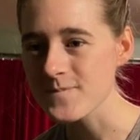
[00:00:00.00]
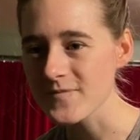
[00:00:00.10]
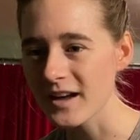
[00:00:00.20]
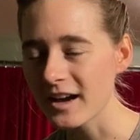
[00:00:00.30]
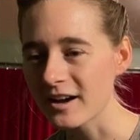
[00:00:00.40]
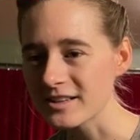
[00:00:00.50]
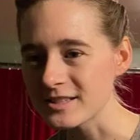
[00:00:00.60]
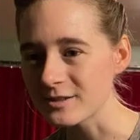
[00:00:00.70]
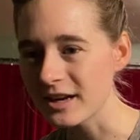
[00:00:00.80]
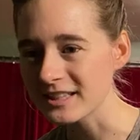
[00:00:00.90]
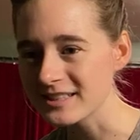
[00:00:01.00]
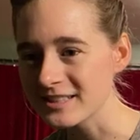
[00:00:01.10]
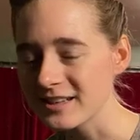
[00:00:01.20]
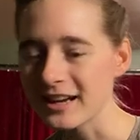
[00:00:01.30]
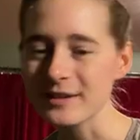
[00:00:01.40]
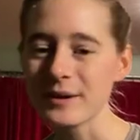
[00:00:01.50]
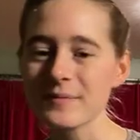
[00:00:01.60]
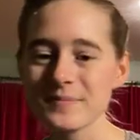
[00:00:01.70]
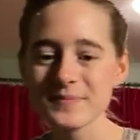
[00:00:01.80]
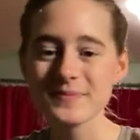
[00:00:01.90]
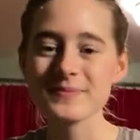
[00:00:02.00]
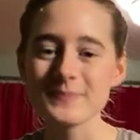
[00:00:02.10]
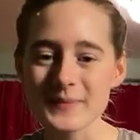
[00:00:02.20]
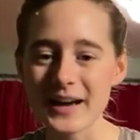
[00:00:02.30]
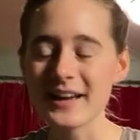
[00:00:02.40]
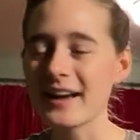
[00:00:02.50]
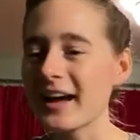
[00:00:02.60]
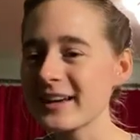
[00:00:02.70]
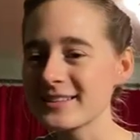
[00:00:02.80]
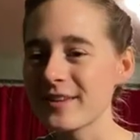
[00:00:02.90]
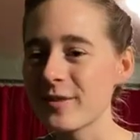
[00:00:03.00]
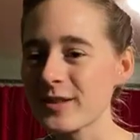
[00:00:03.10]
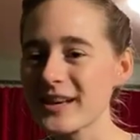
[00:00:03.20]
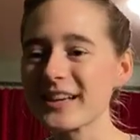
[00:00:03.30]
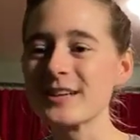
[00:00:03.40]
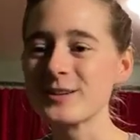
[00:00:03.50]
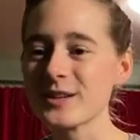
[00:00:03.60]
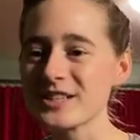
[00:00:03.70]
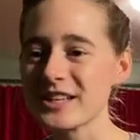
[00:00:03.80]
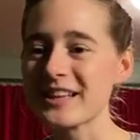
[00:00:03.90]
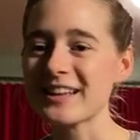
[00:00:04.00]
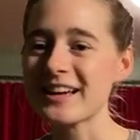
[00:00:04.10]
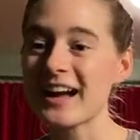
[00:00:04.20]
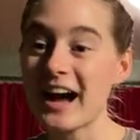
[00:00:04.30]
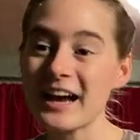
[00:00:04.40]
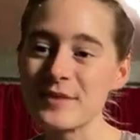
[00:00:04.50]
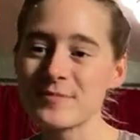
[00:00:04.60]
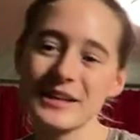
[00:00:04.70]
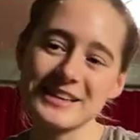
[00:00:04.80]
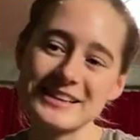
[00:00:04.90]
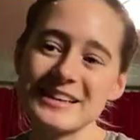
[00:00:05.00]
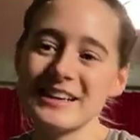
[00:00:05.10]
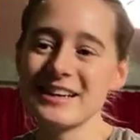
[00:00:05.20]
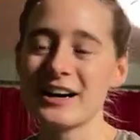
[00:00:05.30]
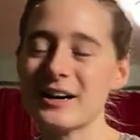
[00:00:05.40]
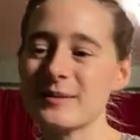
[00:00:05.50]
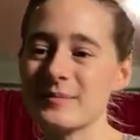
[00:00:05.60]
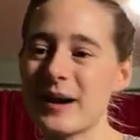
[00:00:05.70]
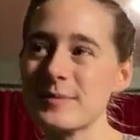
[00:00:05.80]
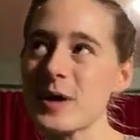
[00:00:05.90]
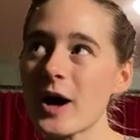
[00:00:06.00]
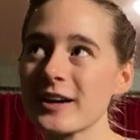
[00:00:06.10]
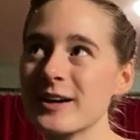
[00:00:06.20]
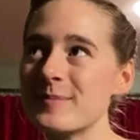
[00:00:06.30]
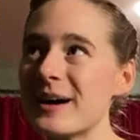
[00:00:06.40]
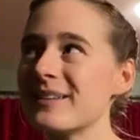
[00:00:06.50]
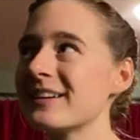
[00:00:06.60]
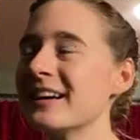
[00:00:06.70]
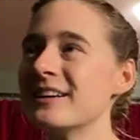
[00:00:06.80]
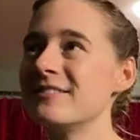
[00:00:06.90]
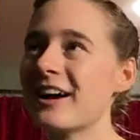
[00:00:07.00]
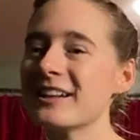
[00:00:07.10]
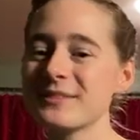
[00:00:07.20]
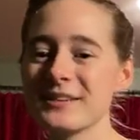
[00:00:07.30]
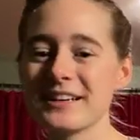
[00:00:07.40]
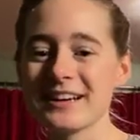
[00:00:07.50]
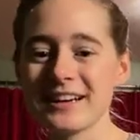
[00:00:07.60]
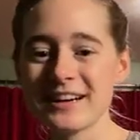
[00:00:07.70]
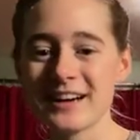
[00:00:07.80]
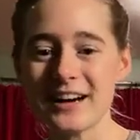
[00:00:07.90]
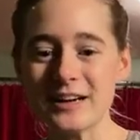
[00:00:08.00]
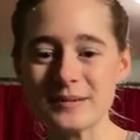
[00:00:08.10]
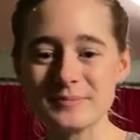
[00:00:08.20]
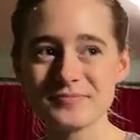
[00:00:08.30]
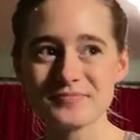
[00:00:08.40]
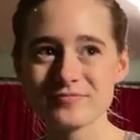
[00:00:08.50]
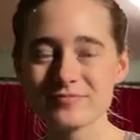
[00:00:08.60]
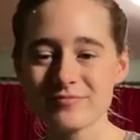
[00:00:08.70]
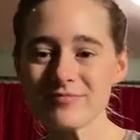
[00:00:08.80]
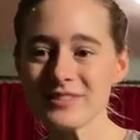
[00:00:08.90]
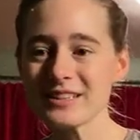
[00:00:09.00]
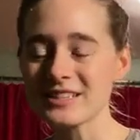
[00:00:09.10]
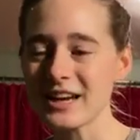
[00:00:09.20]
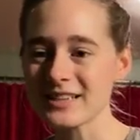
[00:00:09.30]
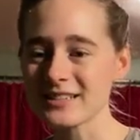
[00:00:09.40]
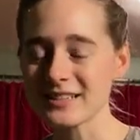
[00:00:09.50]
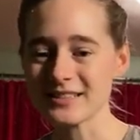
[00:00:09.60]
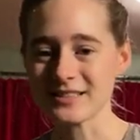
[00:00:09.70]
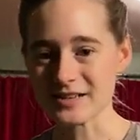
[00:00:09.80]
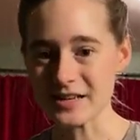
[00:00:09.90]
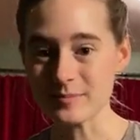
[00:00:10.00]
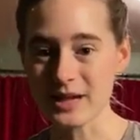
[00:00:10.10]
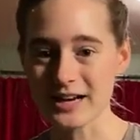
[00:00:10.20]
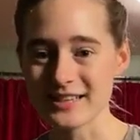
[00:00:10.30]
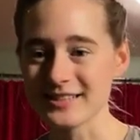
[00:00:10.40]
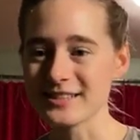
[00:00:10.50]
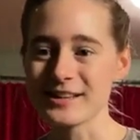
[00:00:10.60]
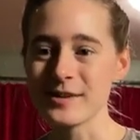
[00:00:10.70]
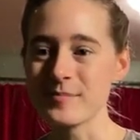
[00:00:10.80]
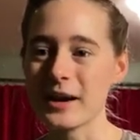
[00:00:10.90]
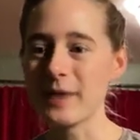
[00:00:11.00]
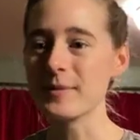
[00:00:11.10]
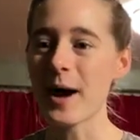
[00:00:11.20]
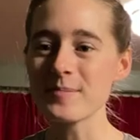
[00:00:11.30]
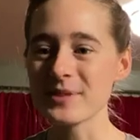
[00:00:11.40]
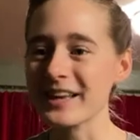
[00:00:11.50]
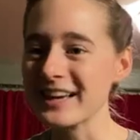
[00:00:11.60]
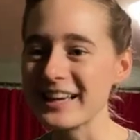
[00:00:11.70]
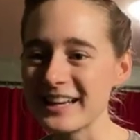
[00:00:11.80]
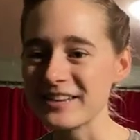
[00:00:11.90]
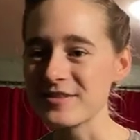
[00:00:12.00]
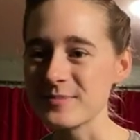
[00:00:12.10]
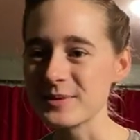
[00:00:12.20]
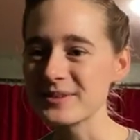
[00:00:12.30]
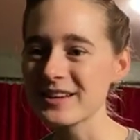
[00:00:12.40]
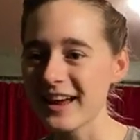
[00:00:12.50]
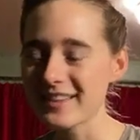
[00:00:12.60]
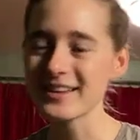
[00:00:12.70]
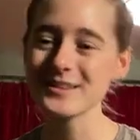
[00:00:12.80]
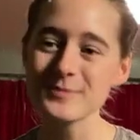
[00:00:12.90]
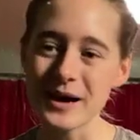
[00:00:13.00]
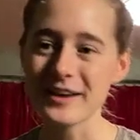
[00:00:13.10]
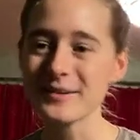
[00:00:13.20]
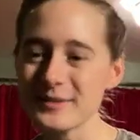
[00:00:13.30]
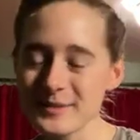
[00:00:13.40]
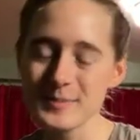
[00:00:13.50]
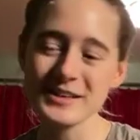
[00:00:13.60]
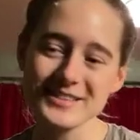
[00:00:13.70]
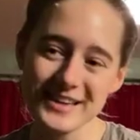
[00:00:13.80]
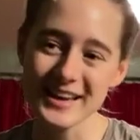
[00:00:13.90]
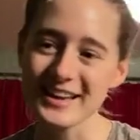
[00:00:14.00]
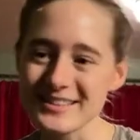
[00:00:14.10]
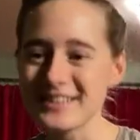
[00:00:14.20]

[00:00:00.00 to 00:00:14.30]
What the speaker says: I got distracted. Anyway, I guess I felt like acknowledging that, hi, I'm playing, I'm talking about valuing jazz history and Black history, but I'm not playing any of the music, and that's why. It's because I can't.